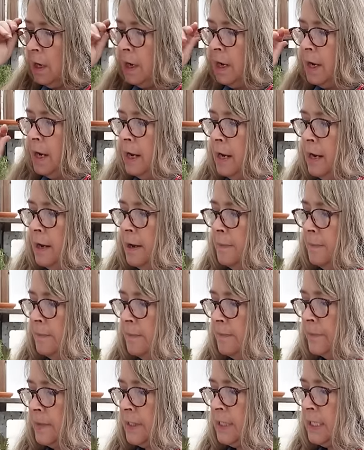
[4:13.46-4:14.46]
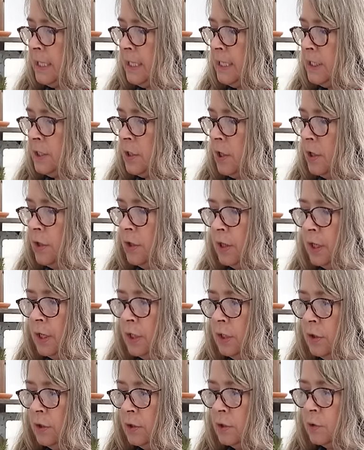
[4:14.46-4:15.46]
Um, seed starter
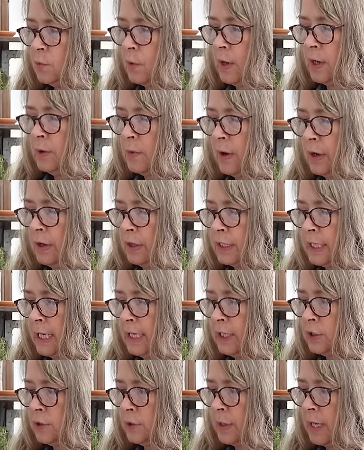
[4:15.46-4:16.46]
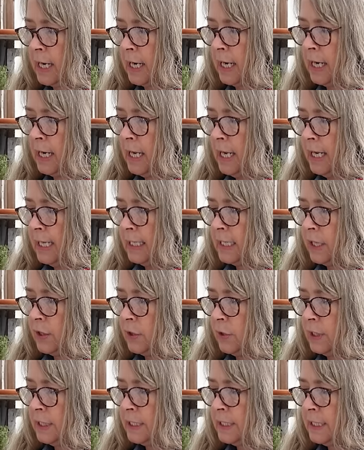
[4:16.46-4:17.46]
includes one watertight tray,
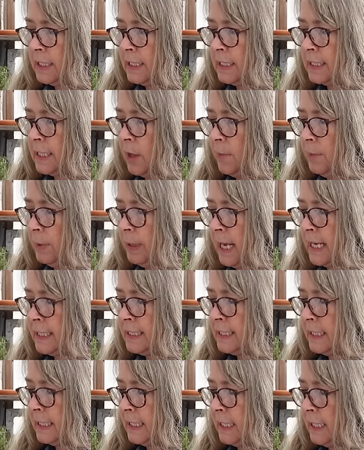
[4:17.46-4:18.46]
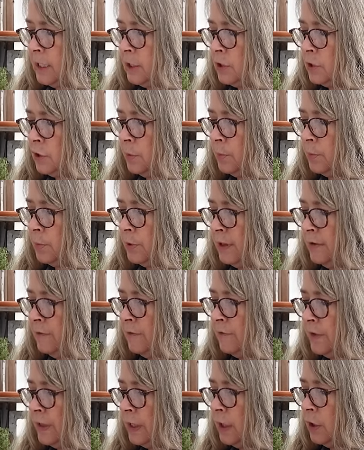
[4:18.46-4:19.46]
36 cell plastic insert pre
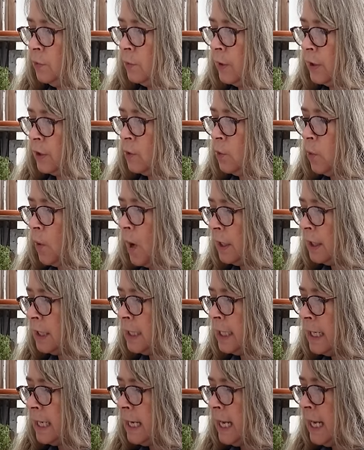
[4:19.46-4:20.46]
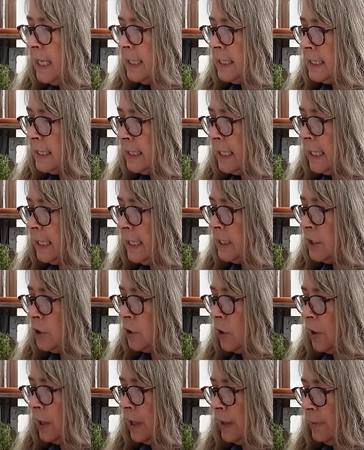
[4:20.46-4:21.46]
filled with quality seed
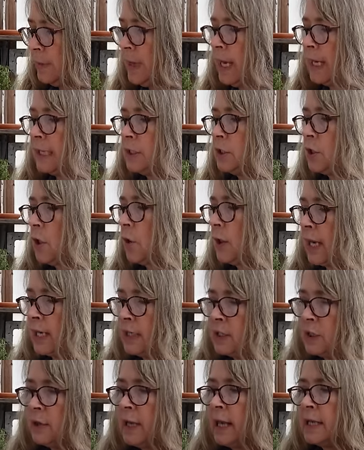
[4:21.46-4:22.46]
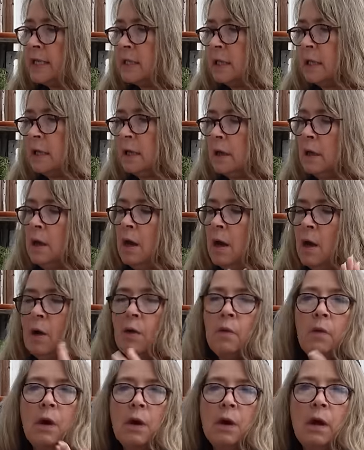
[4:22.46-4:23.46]
starting mix. Okay, so that's a
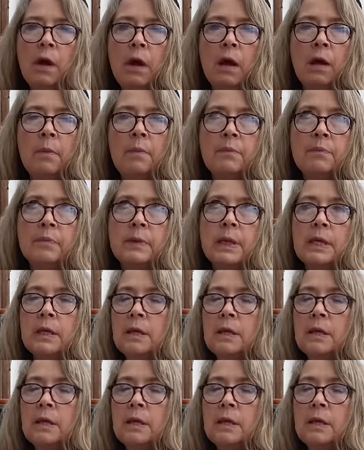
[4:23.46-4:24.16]
um,